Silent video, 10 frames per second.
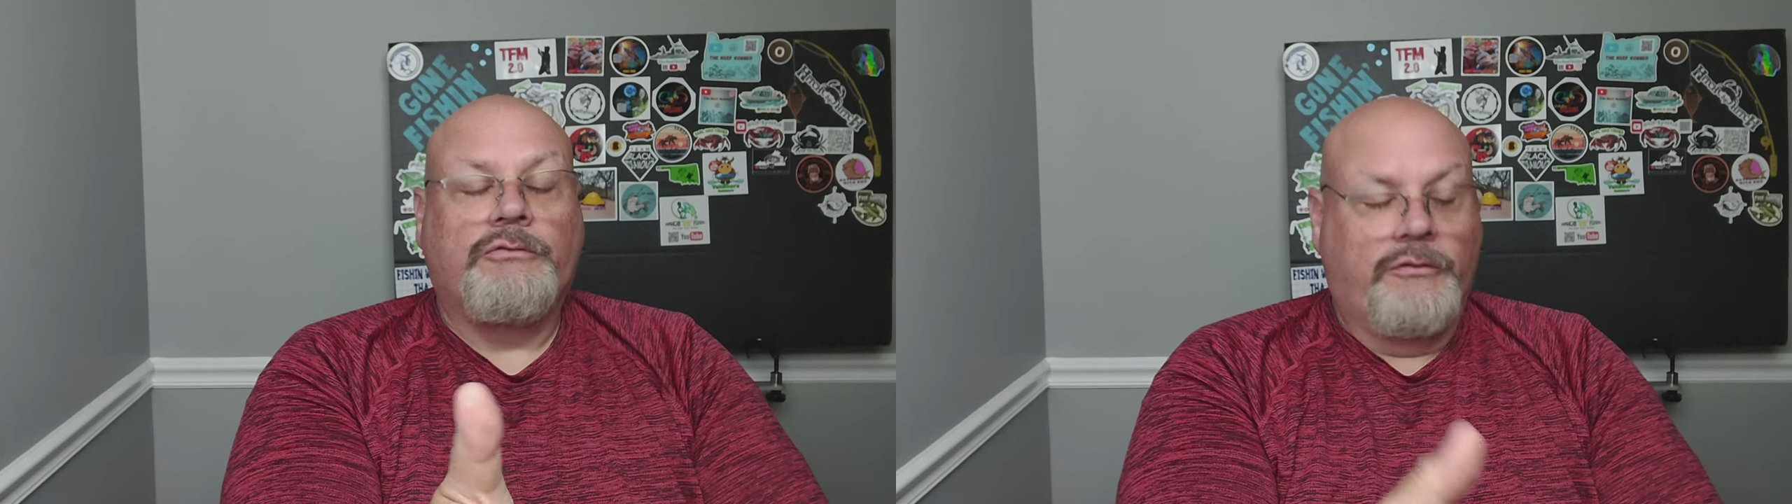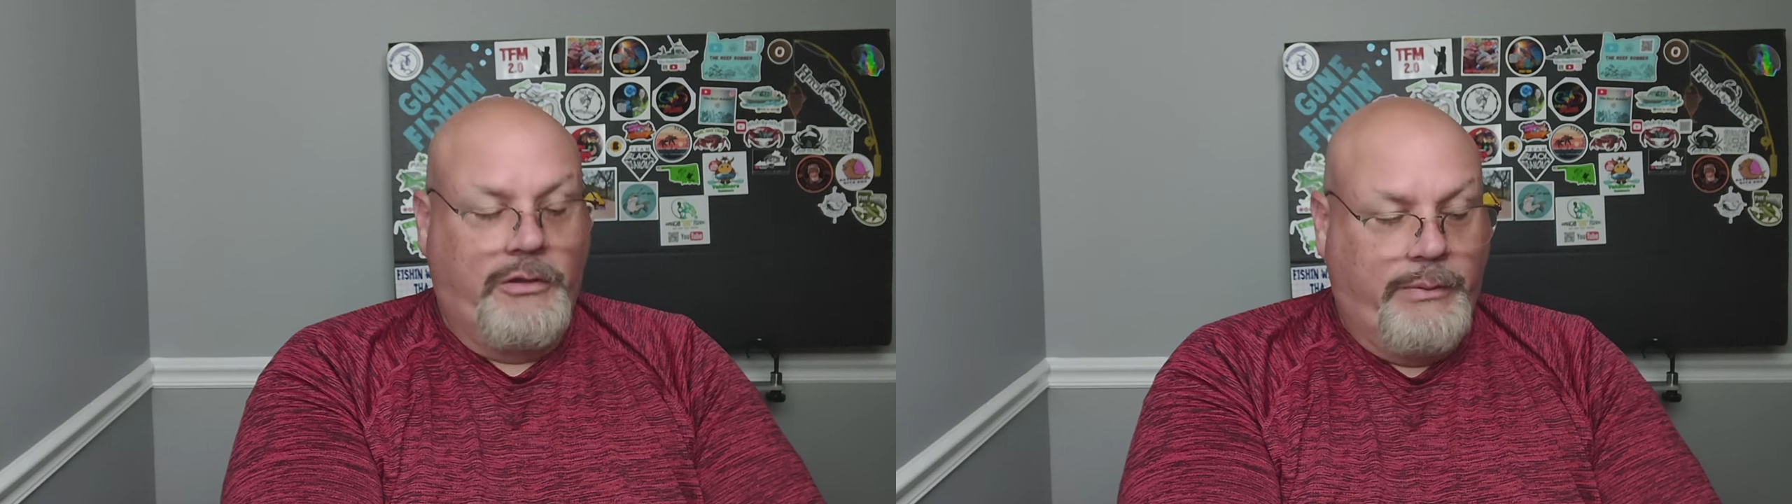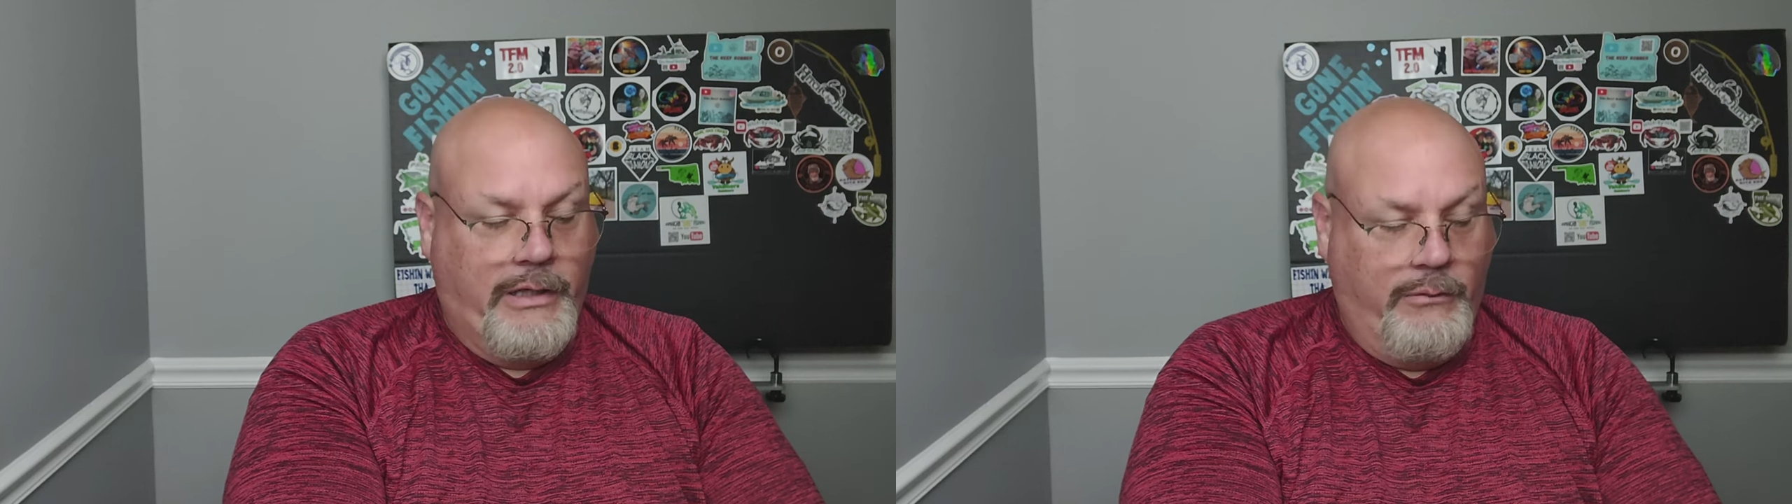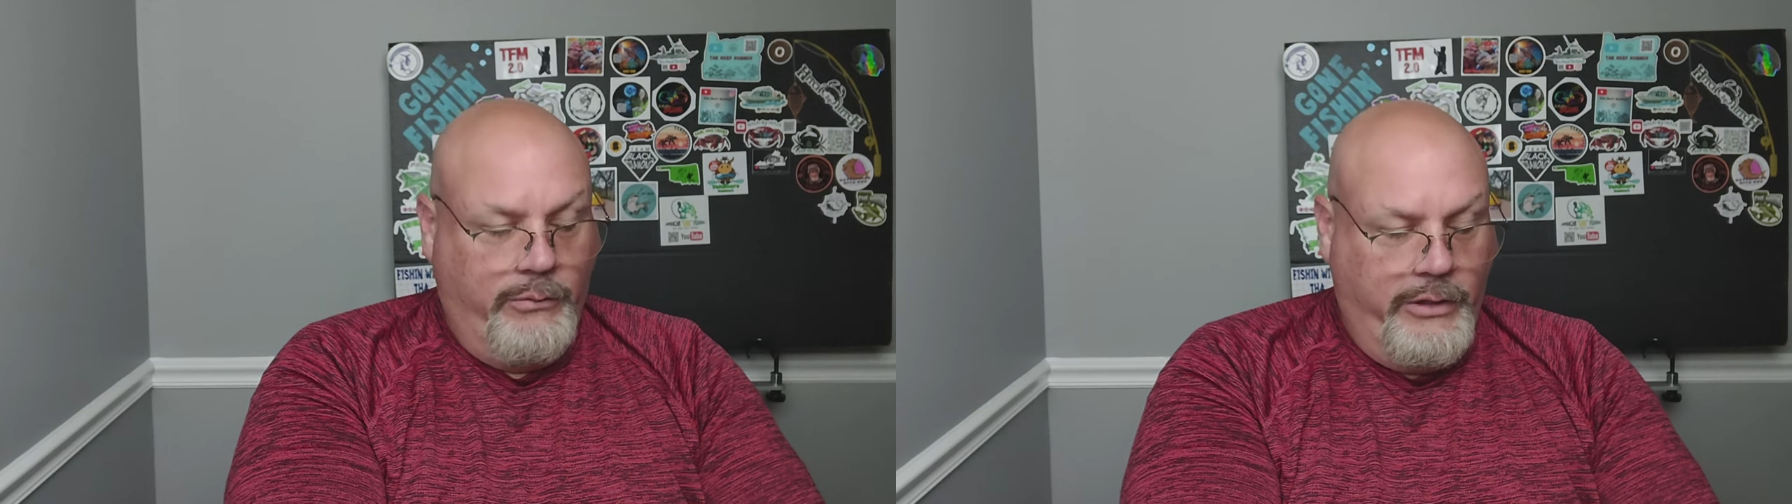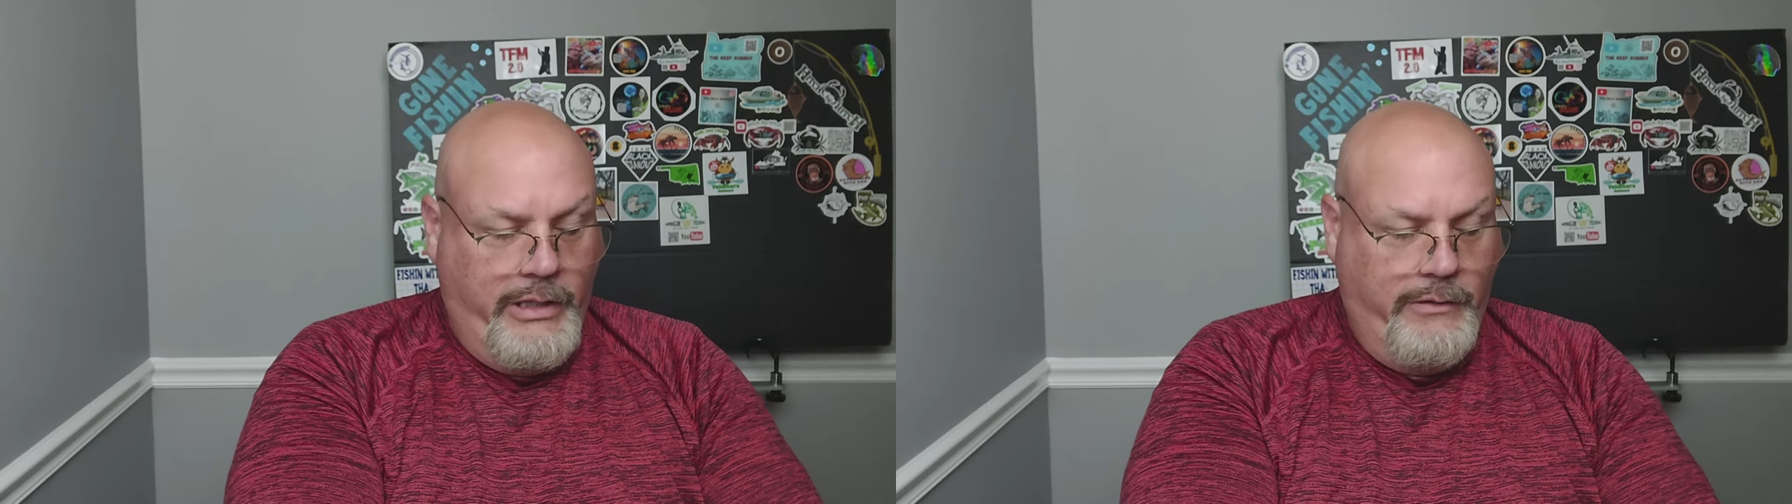50
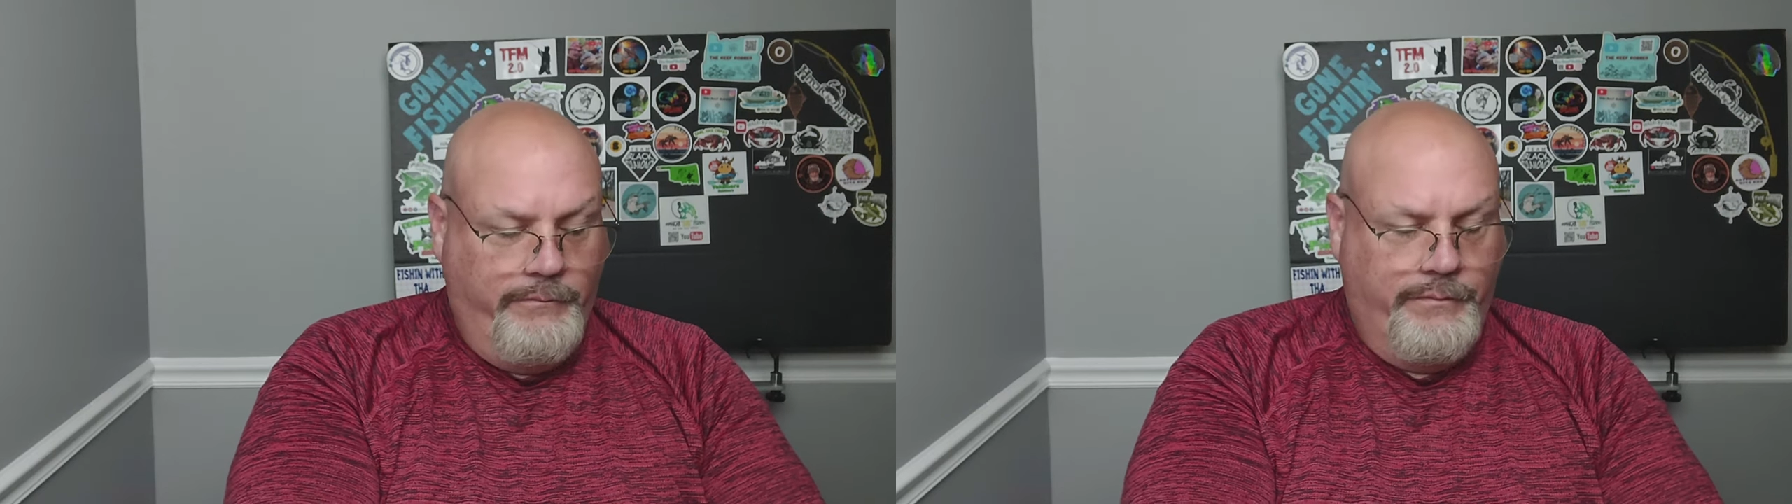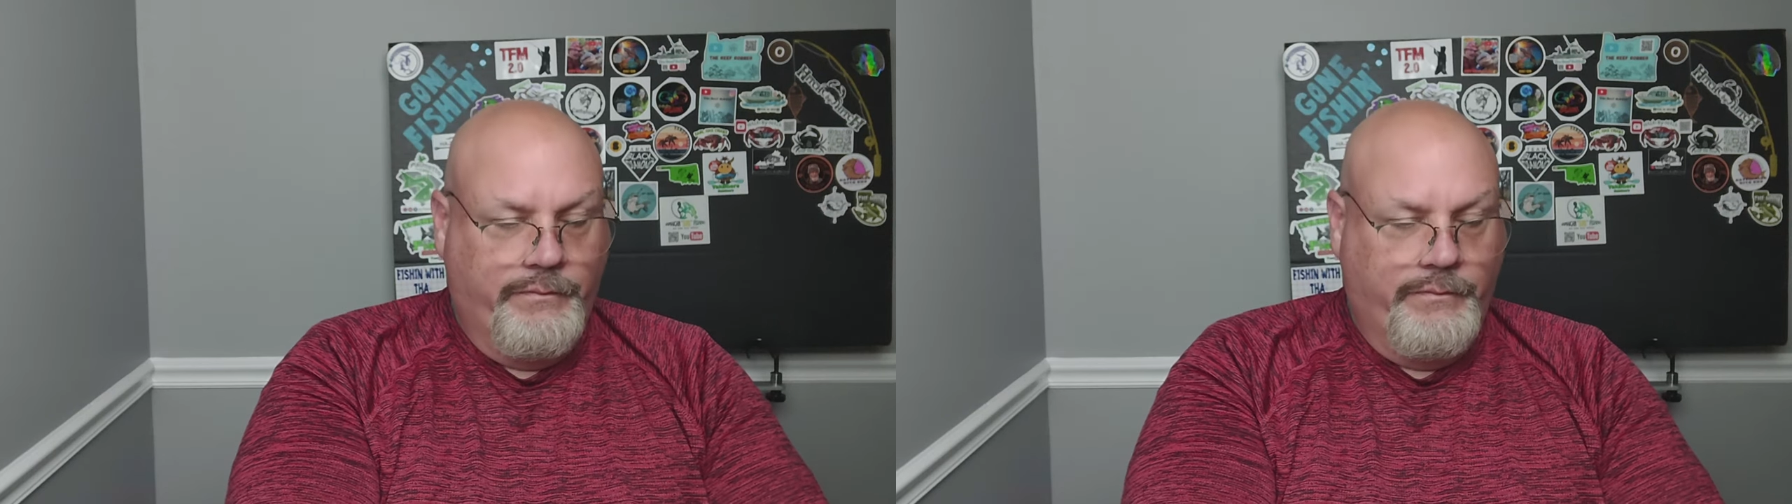pound braid.